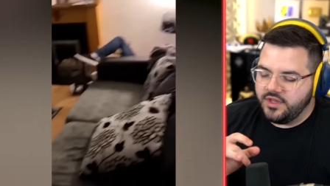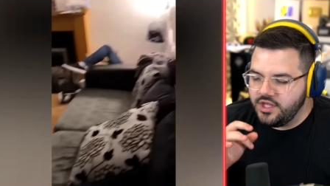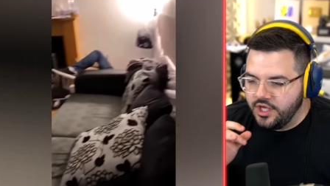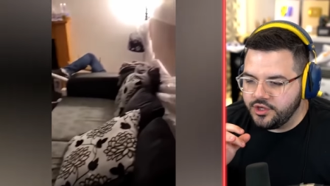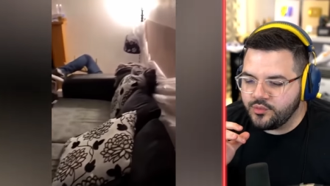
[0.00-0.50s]

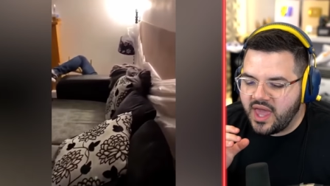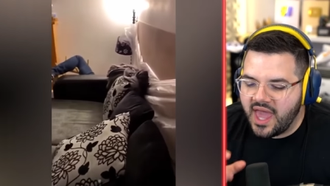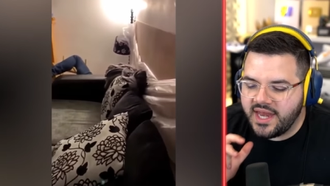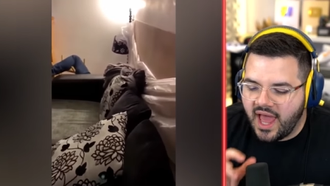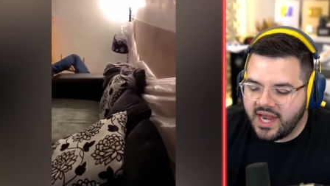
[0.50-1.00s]
You
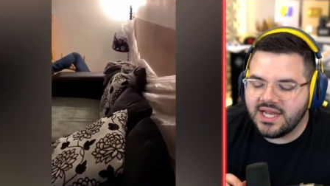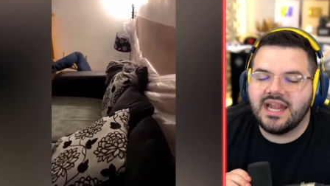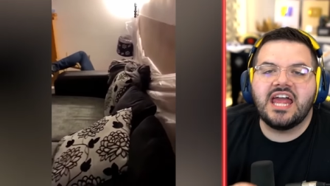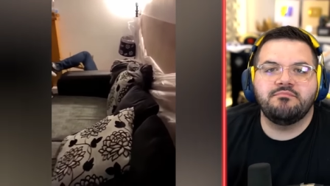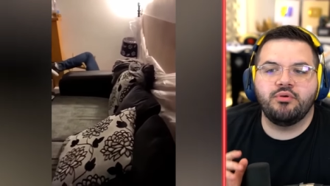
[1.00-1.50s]
cannot
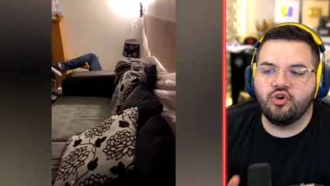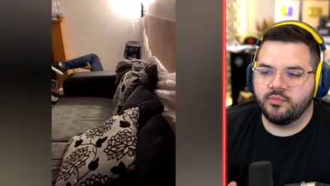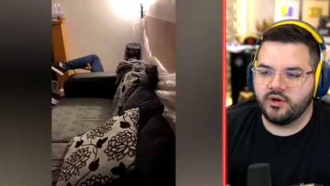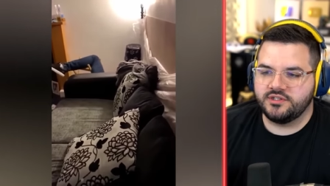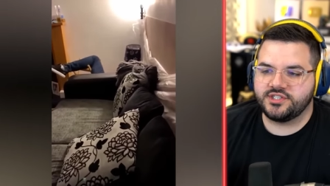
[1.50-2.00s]
let
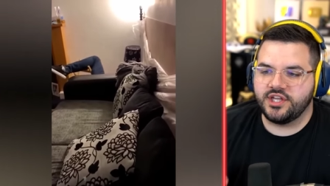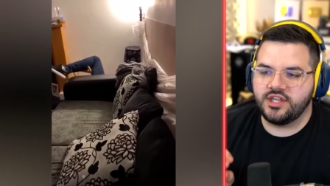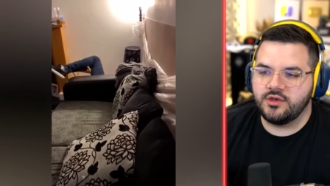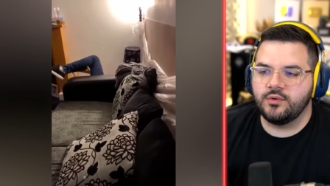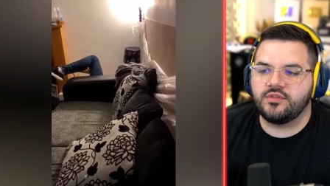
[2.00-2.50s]
boomers
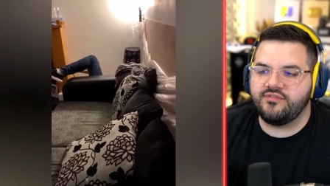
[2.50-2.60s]
use